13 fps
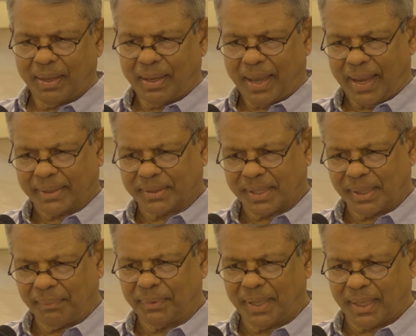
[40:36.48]

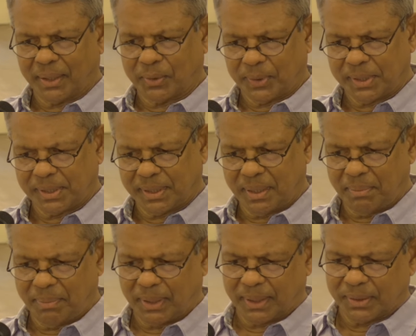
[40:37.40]
accept that question,
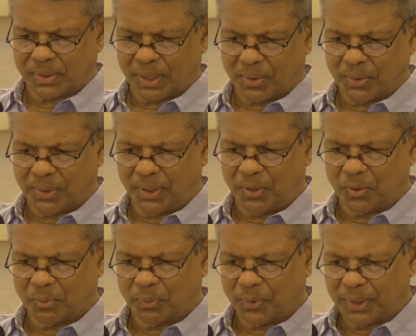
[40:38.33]
because according to
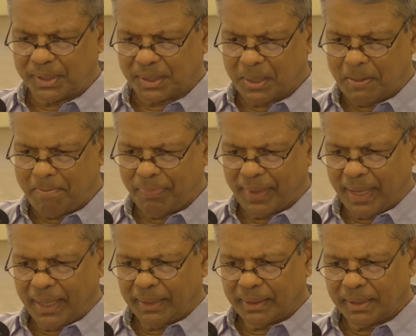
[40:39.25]
Buddhism,
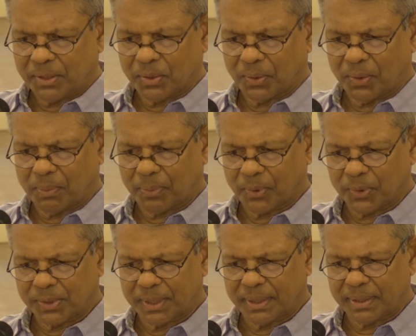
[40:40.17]
this whole
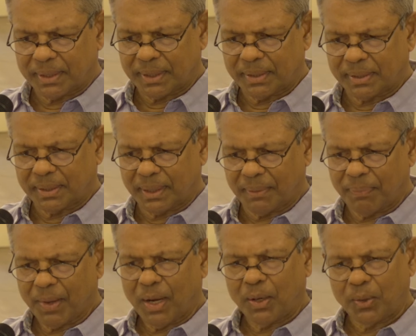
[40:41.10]
process is
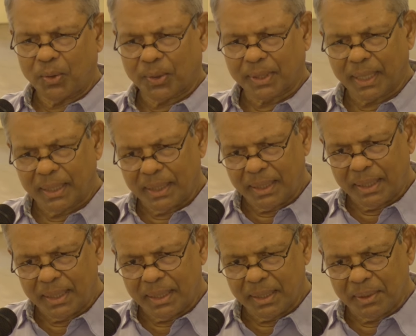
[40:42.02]
not a
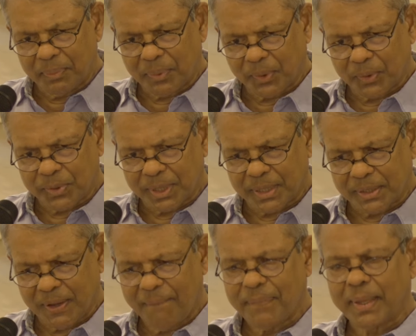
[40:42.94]
linear process,
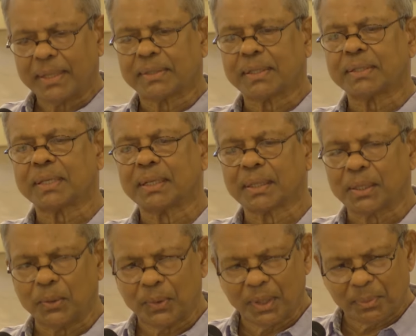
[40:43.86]
it's a
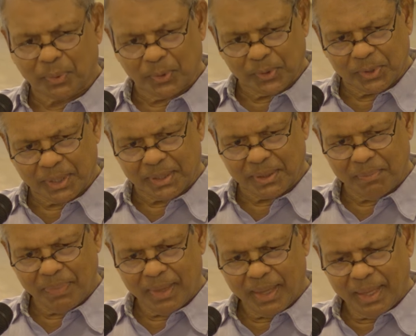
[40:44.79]
circular process.
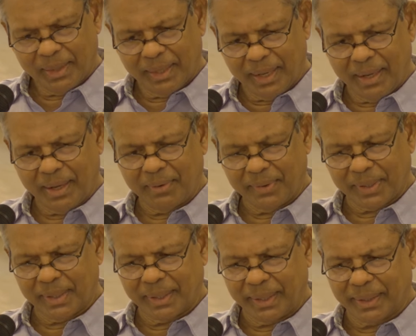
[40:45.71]
Then,
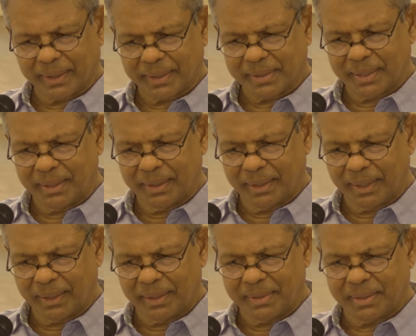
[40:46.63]
Reverend, interesting
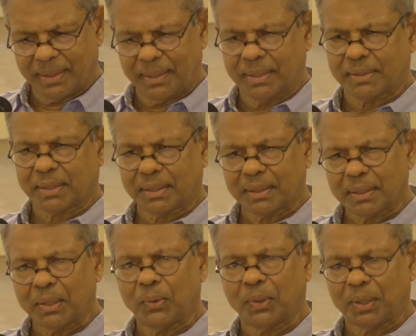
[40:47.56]
thing is, in a
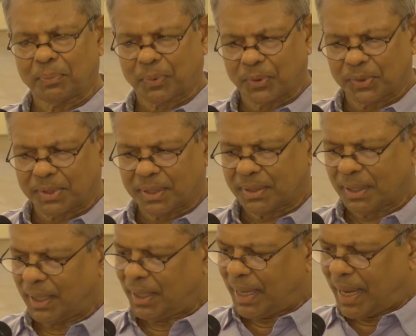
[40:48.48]
circular process,
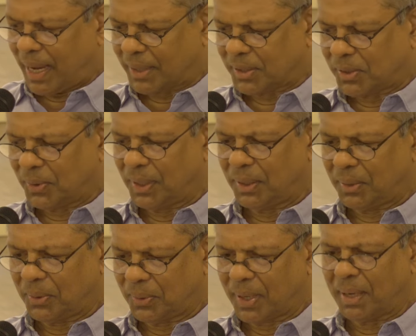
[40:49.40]
actually
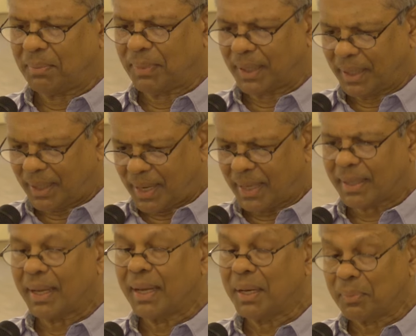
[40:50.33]
you can begin at
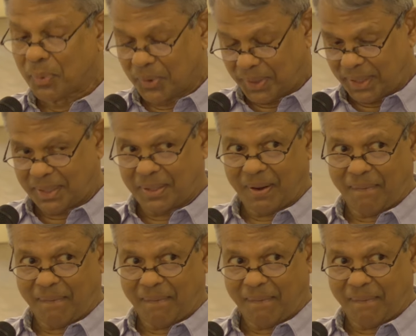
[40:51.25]
any point.